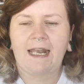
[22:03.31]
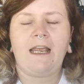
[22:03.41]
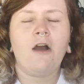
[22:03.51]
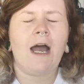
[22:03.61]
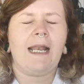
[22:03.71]

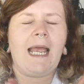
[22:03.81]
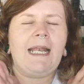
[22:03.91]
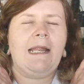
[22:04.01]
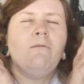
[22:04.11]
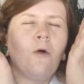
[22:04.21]
And
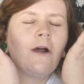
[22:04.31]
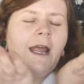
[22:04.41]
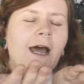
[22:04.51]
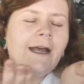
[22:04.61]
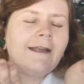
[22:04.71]
in one
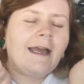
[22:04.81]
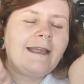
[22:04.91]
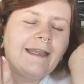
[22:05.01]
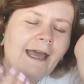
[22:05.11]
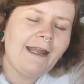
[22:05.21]
hand,
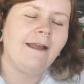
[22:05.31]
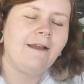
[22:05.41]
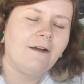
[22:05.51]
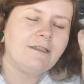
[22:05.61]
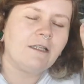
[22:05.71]
I get
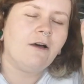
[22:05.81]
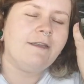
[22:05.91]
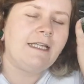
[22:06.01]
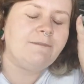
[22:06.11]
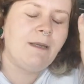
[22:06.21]
it, because a lot of
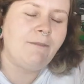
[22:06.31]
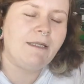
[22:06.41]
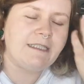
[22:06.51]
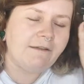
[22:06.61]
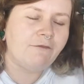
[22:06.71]
these people,
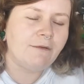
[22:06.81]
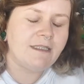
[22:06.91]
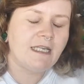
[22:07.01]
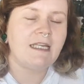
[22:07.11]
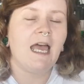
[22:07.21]
these
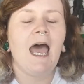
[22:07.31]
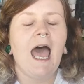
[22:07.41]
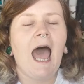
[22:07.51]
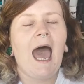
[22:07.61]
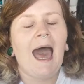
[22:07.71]
influencers,
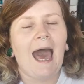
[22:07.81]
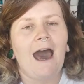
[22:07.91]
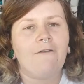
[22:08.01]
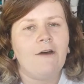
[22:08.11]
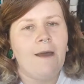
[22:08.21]

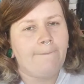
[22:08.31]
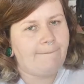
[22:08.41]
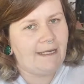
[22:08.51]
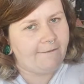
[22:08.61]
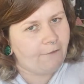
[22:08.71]
have
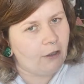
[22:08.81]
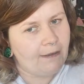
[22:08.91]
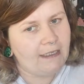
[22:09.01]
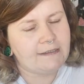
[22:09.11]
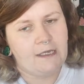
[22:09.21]
big
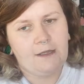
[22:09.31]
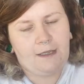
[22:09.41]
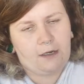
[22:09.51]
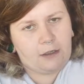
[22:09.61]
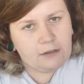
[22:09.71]
followings
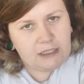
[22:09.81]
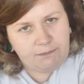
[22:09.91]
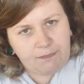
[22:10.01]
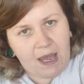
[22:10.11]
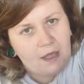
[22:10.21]
that
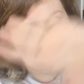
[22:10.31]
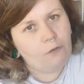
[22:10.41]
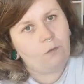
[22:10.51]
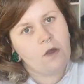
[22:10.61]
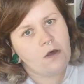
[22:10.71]
span the
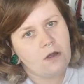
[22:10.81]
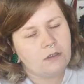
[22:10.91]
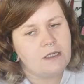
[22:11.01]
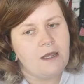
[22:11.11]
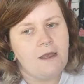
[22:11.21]

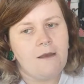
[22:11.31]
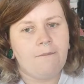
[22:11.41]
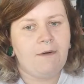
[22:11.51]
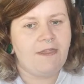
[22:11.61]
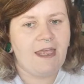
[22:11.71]
world,
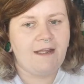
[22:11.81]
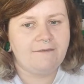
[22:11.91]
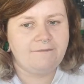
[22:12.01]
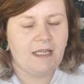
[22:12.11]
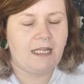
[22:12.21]
but
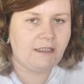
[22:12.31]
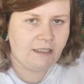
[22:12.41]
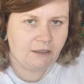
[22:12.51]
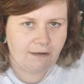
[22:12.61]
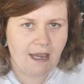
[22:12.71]
then, and the
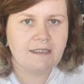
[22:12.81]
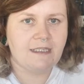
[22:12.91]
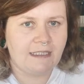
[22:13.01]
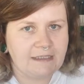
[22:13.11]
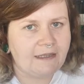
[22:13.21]
US
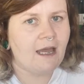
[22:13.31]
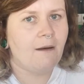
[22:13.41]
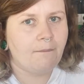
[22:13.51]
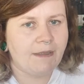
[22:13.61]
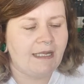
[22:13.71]
and things like
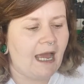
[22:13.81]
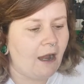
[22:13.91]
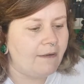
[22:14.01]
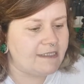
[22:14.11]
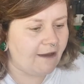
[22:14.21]
that. But then
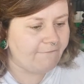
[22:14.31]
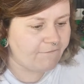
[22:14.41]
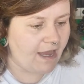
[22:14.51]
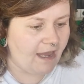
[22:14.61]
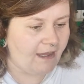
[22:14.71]
how is that
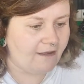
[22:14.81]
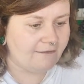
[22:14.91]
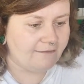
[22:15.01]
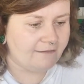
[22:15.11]
fair?